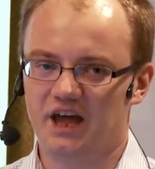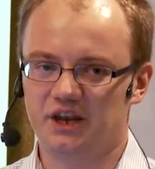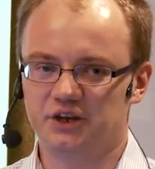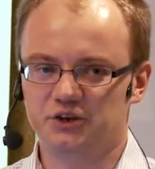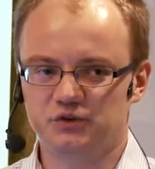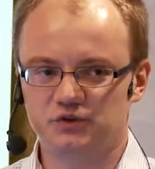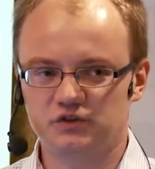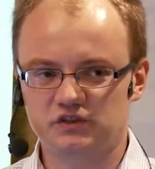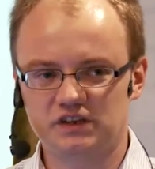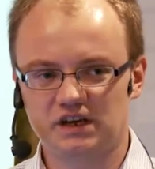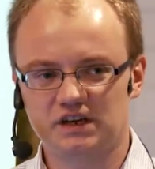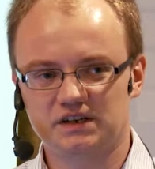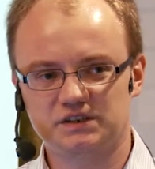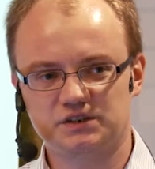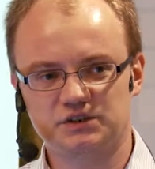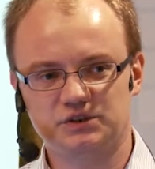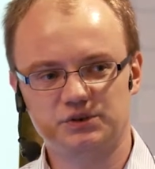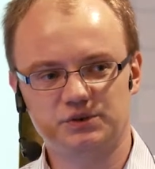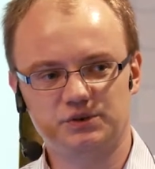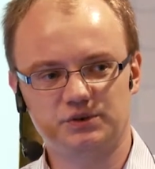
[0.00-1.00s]
and you
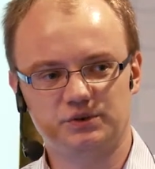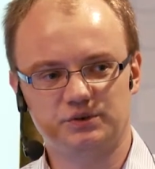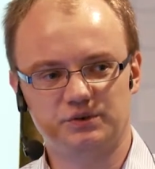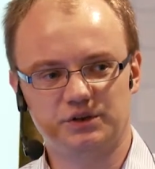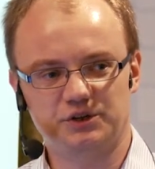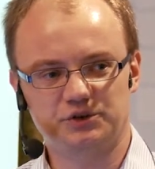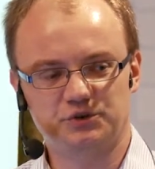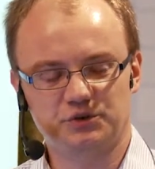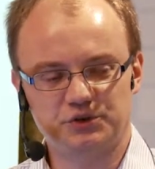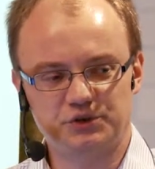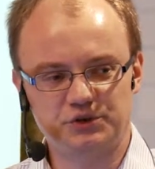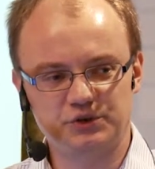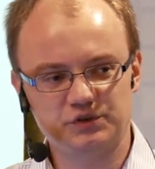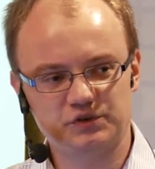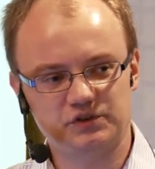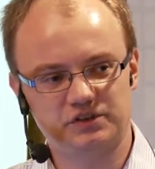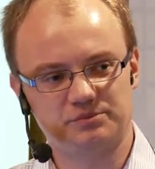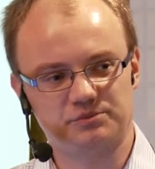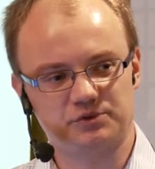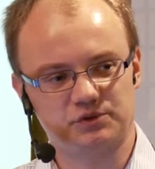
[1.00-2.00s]
start to
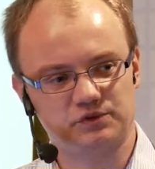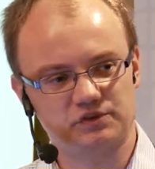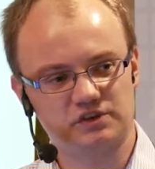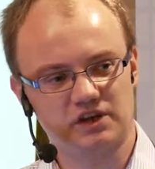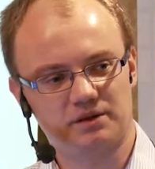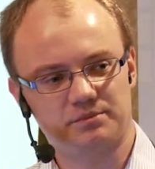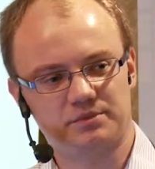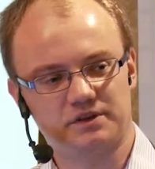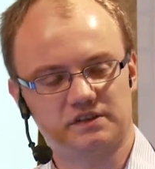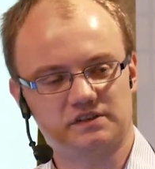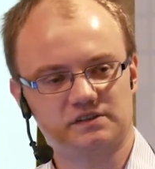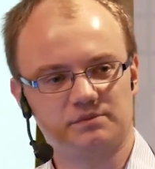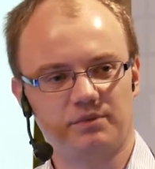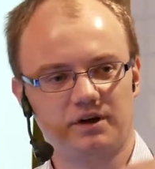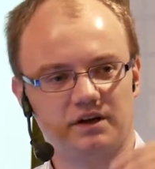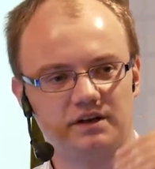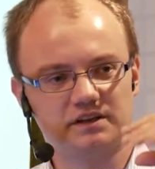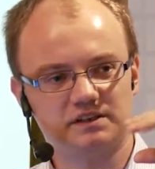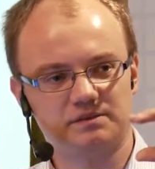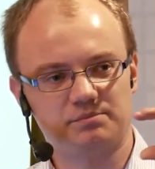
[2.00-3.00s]
introduce them to Zabbix
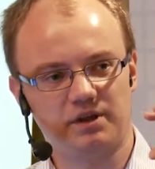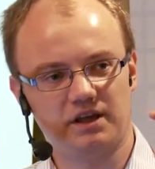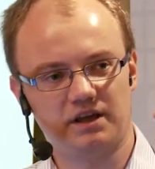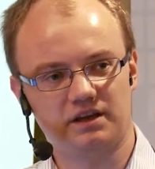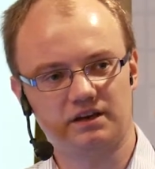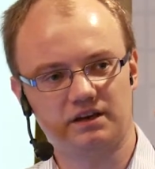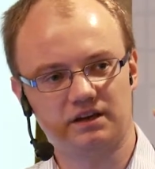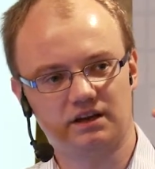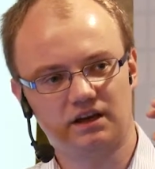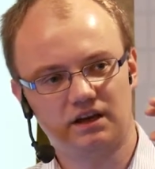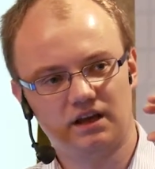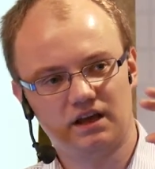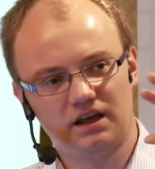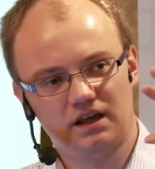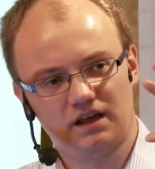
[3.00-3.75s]
by explaining